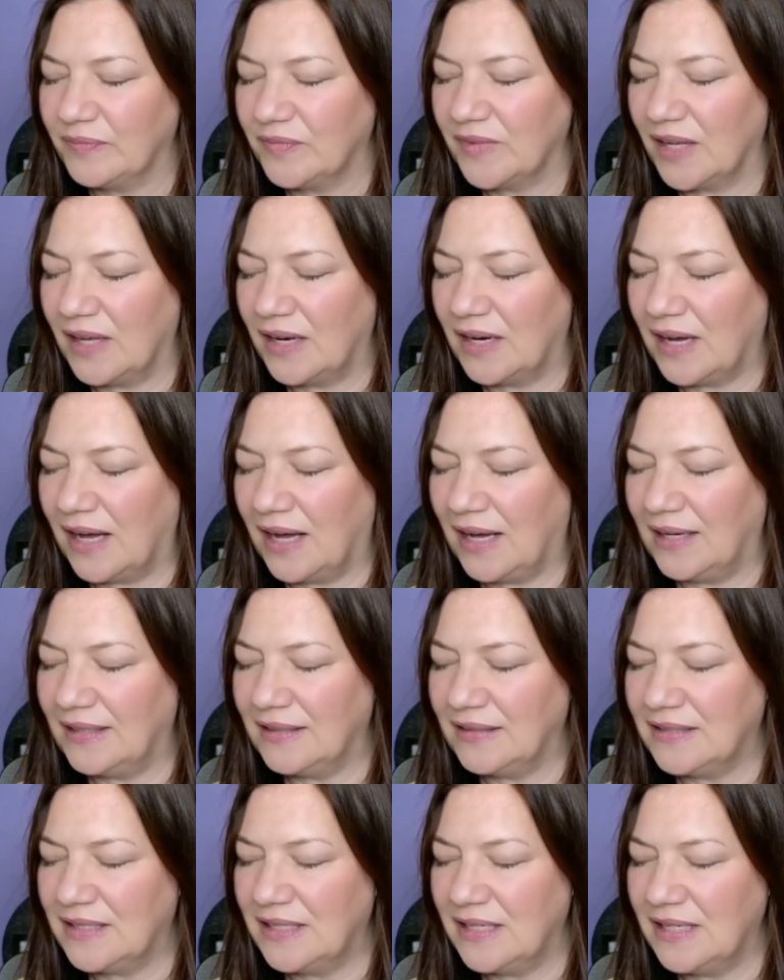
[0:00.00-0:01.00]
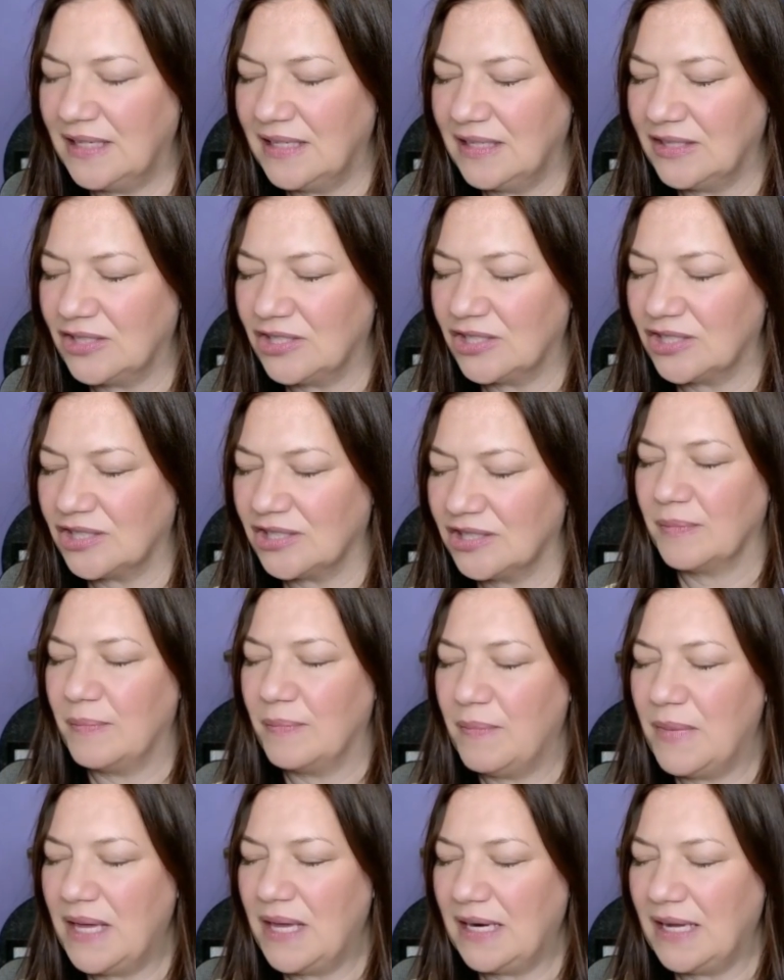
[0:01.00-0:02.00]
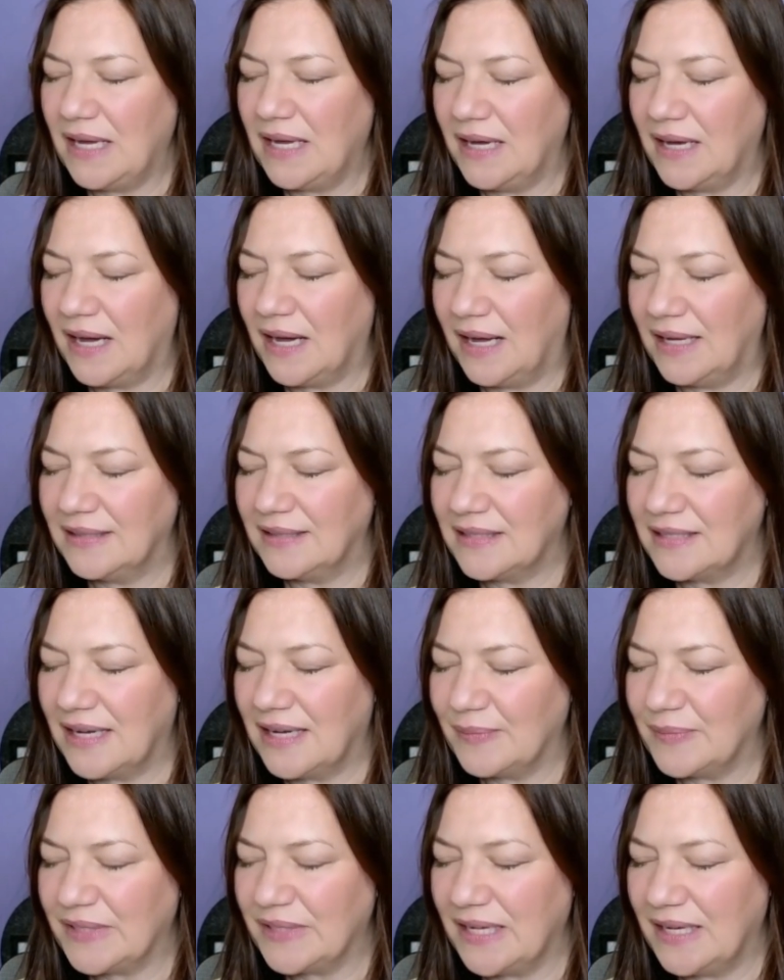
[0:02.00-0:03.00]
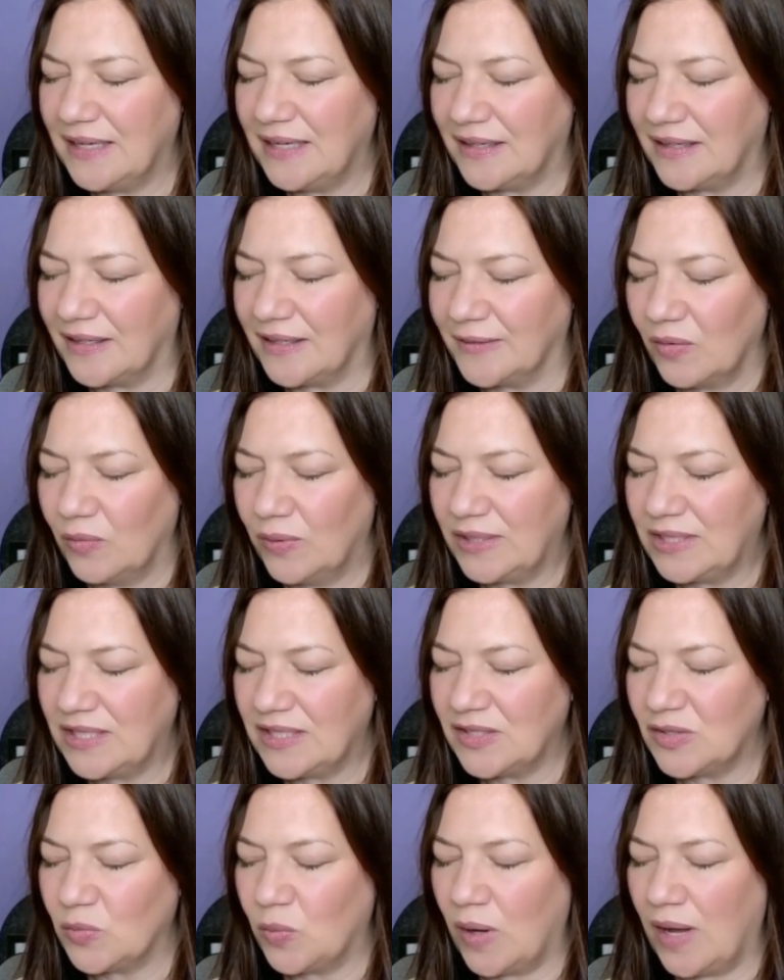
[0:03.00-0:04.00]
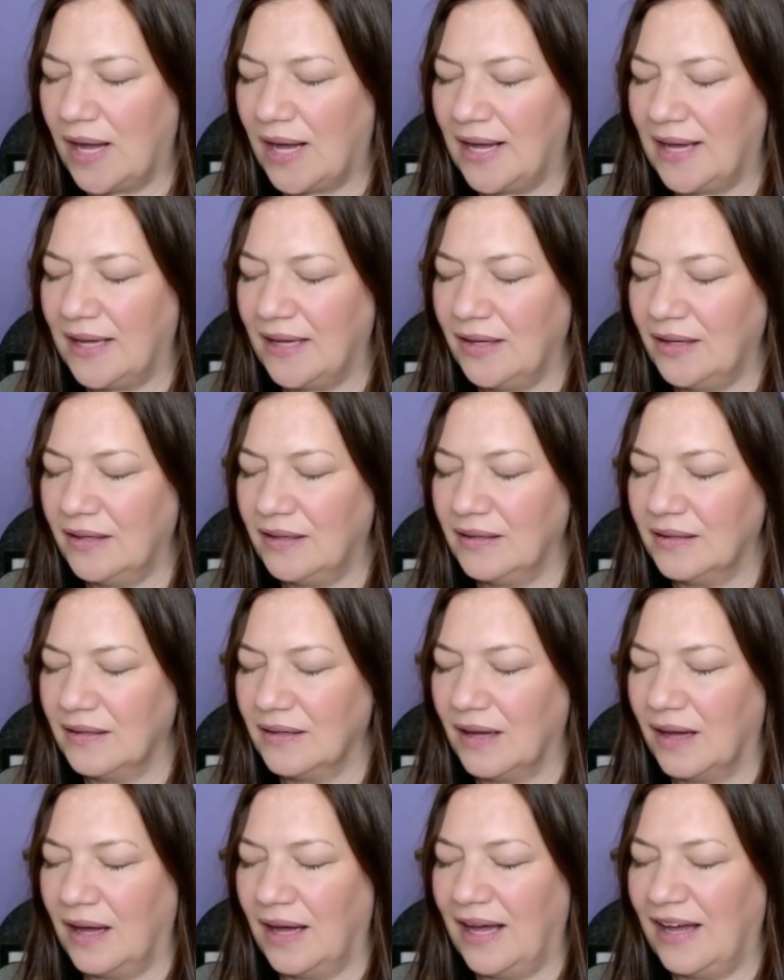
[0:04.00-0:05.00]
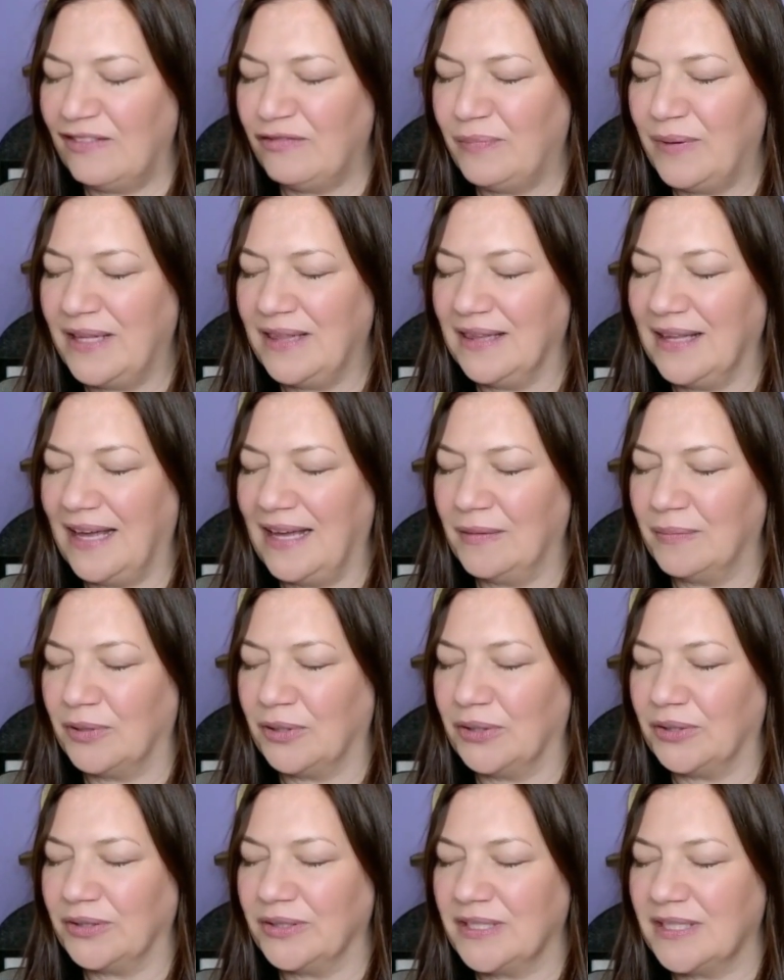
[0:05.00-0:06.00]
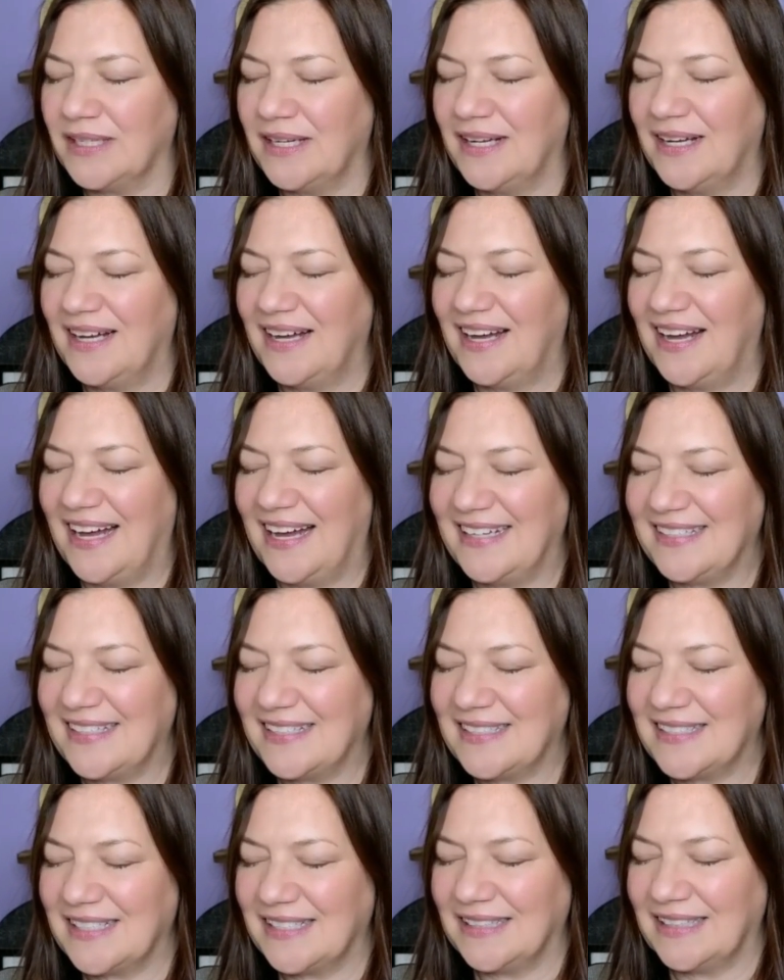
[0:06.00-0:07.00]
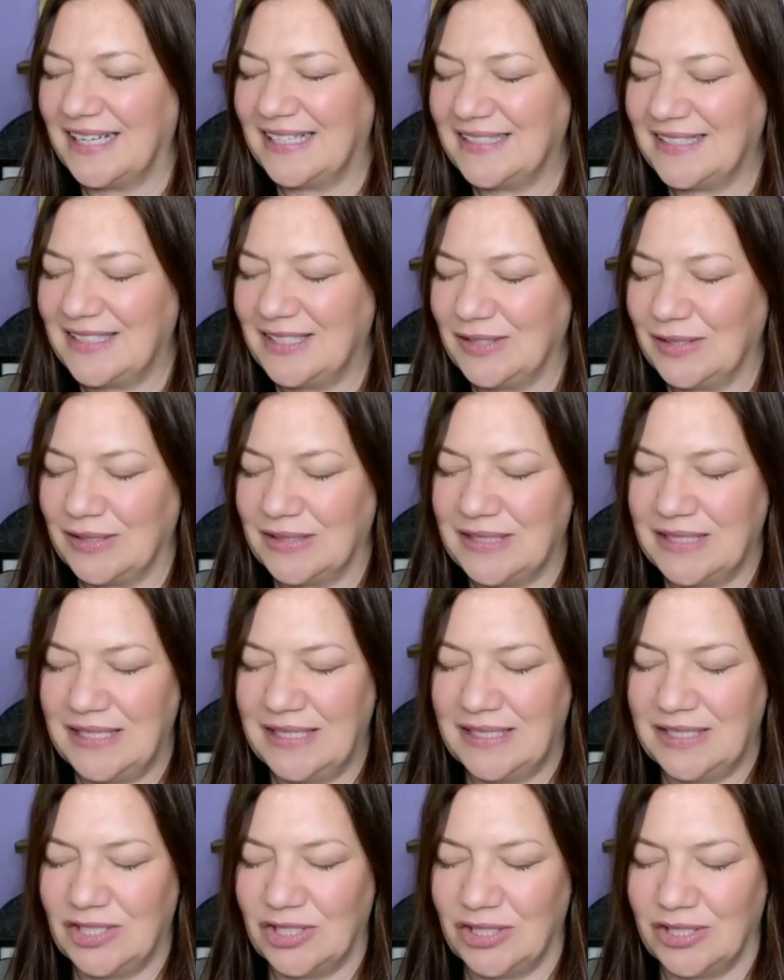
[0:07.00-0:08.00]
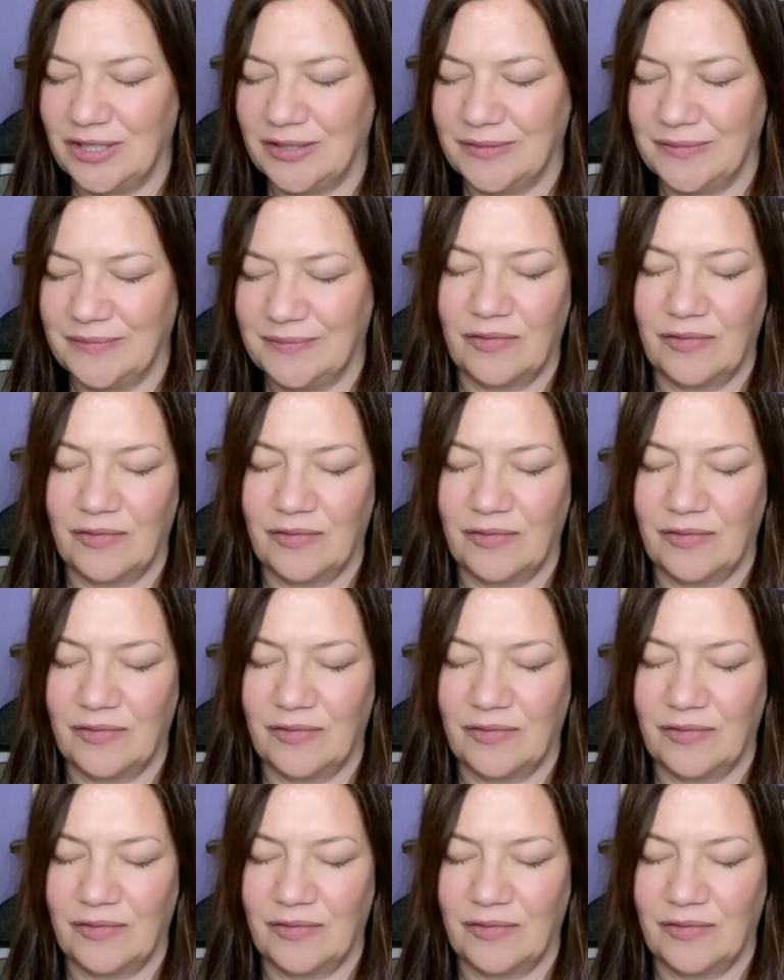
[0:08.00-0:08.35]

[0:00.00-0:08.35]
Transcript: And I teach many concepts here, which is why I have been labeled as a celestial teacher.